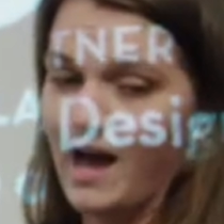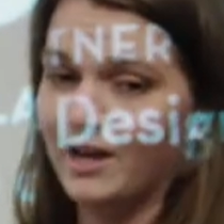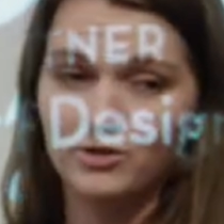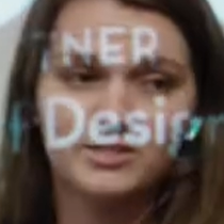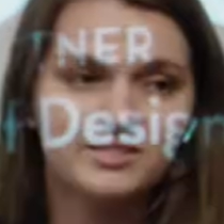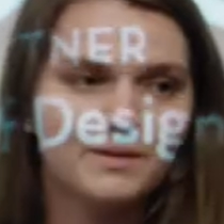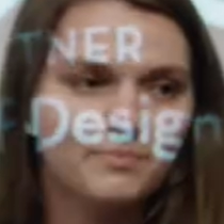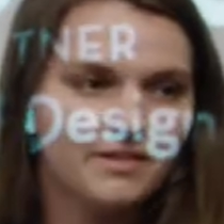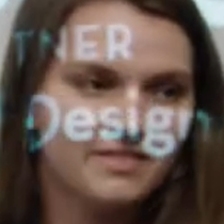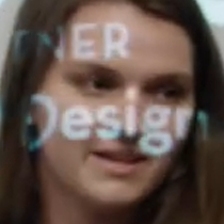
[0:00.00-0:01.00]
I could
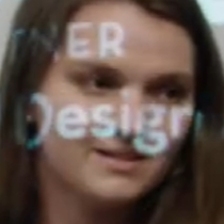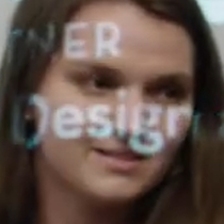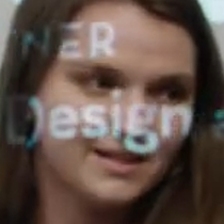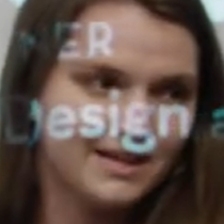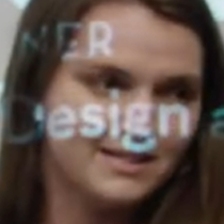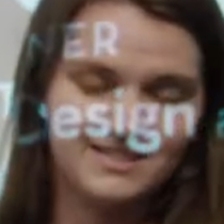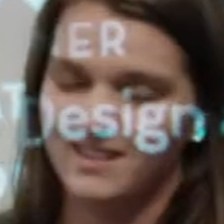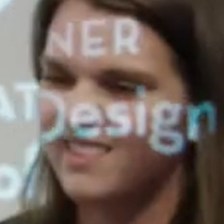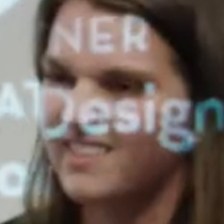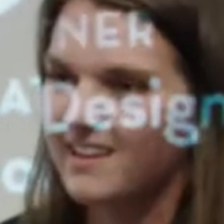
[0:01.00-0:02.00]
skip the things that I
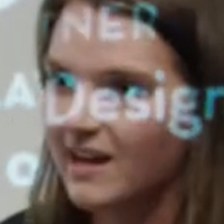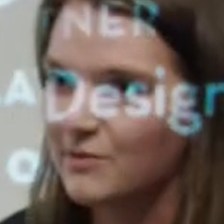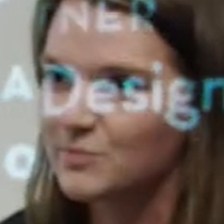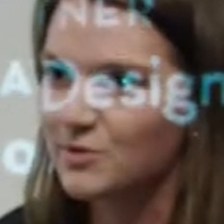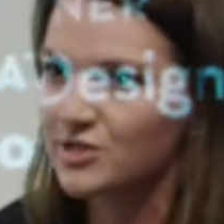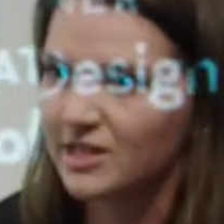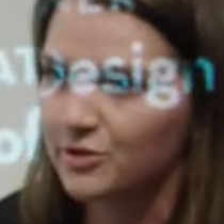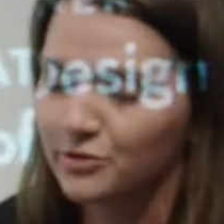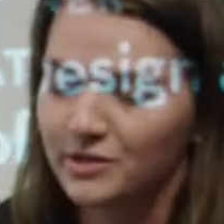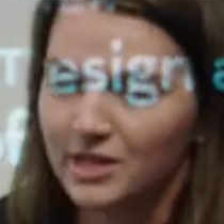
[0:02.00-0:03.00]
didn't think I was
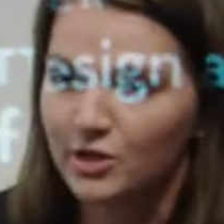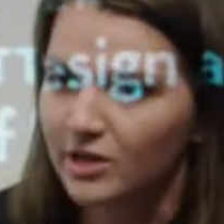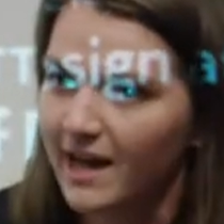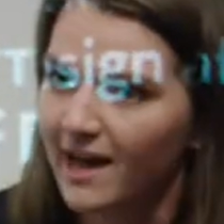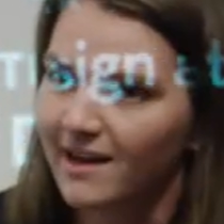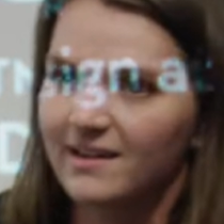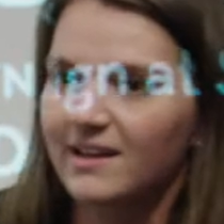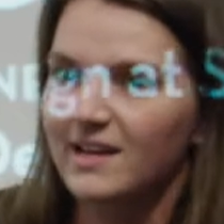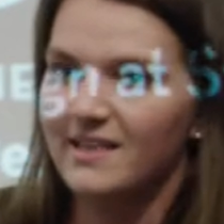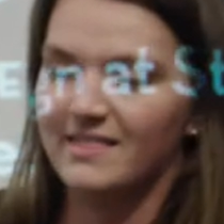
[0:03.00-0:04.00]
particularly good at,
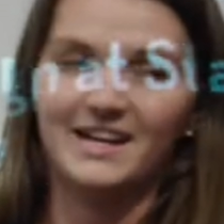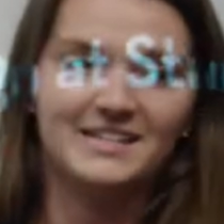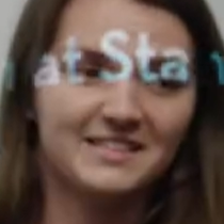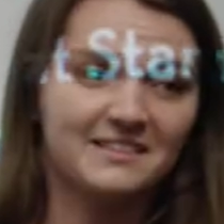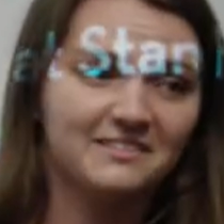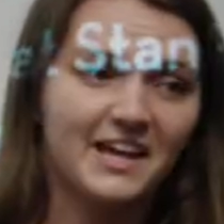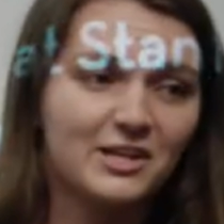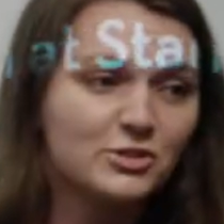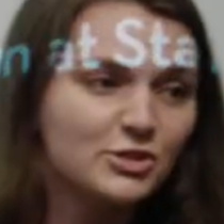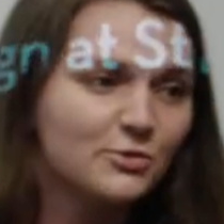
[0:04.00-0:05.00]
that I didn't
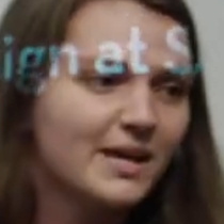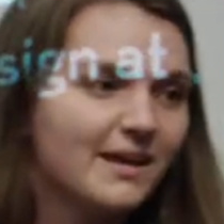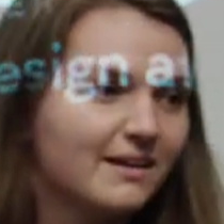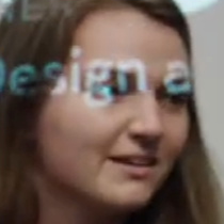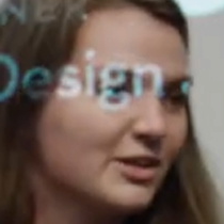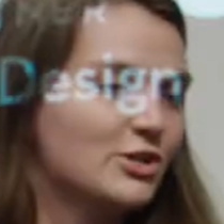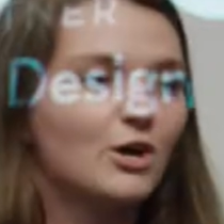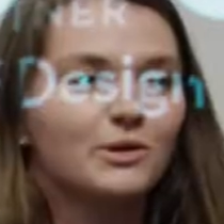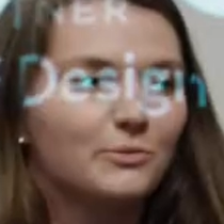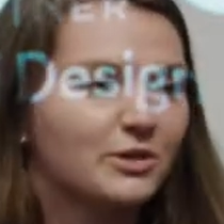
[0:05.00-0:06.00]
like doing.
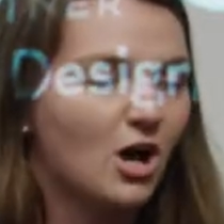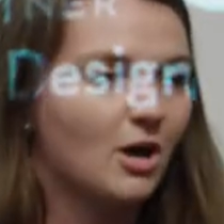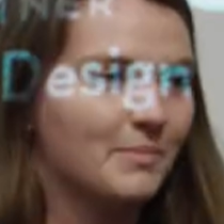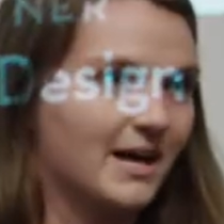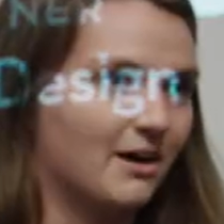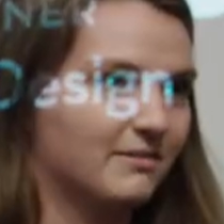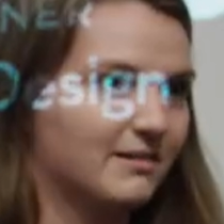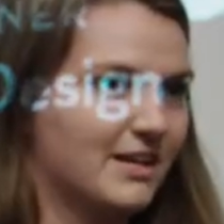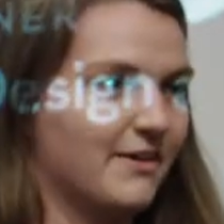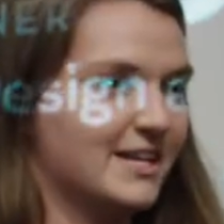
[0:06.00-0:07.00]
No one would call me out
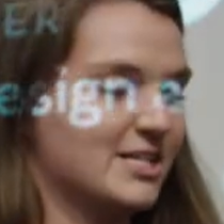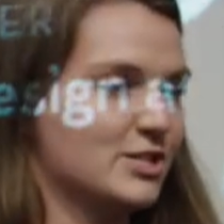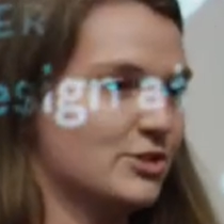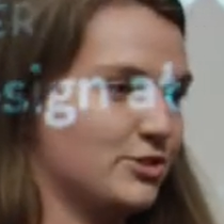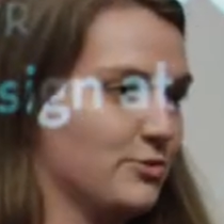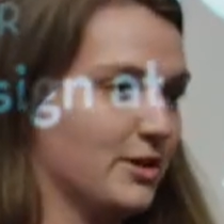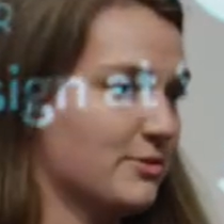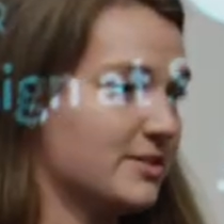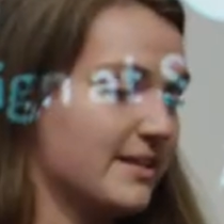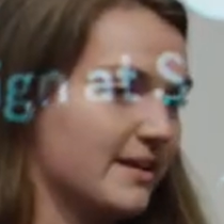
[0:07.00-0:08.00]
if I didn't do
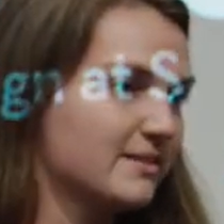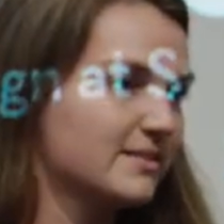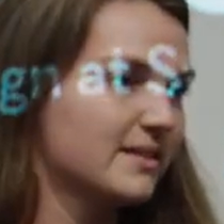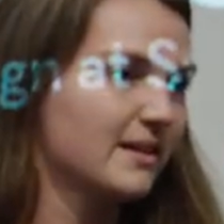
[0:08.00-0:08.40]
those things.